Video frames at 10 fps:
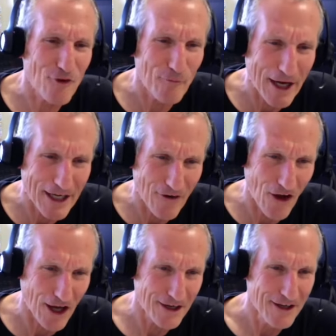for my
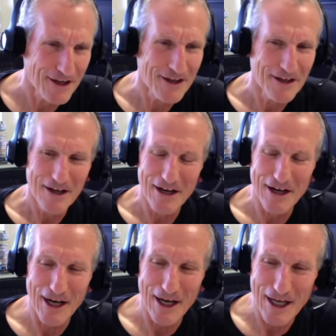dog
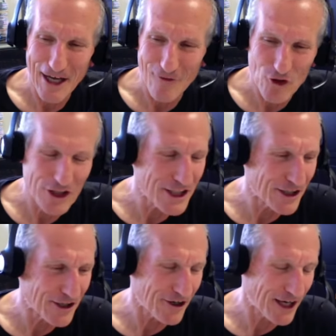every year.